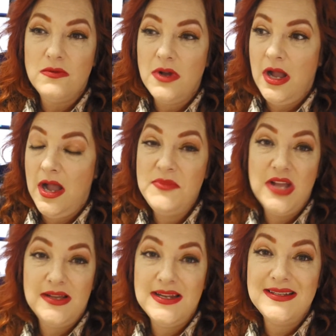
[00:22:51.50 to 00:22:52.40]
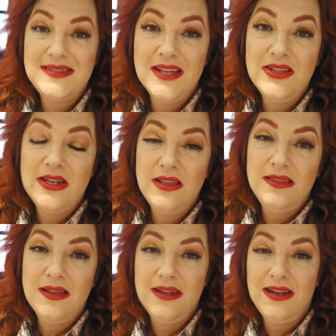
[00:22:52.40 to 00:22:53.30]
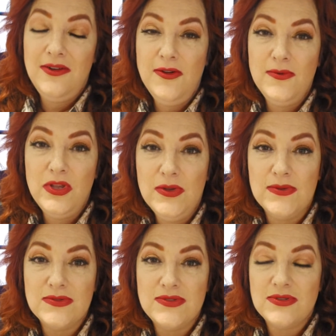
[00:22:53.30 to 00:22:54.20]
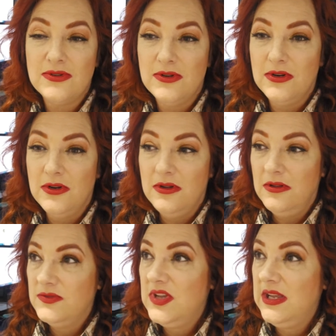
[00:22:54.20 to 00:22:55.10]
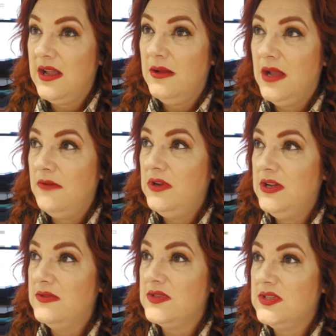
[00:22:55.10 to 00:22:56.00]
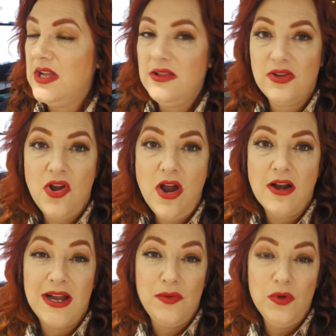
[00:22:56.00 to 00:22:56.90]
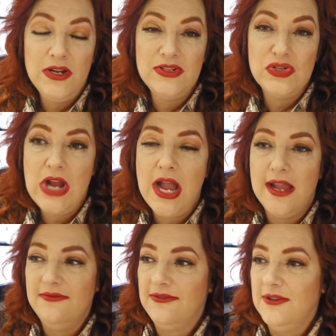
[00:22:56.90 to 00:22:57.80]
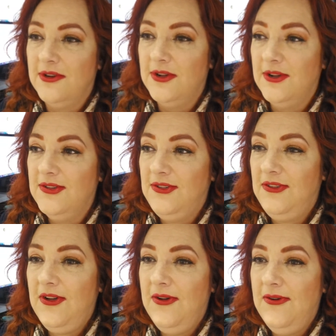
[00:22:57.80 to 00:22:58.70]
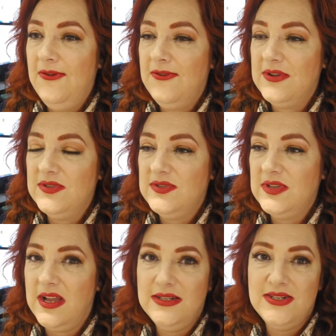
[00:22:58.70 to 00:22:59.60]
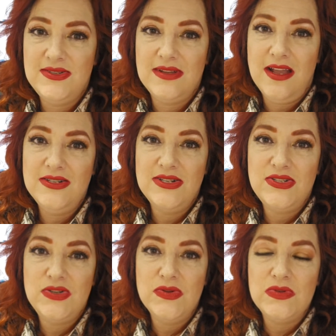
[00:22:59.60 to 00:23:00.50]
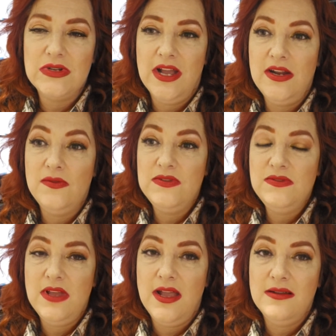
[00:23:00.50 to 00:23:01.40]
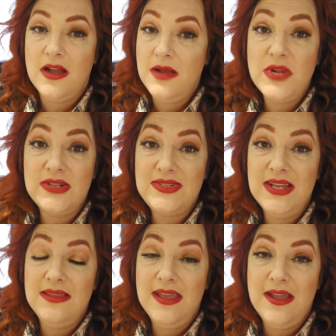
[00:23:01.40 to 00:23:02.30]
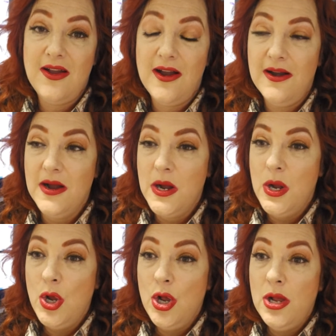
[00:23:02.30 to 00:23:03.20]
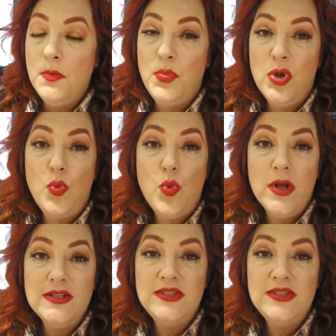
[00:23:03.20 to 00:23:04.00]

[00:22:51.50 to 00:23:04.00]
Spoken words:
I'm not going to sell anything that I don't use. It's like I wouldn't sell a car, I wouldn't drive. So, because I don't do that. I'm not saying they are, but once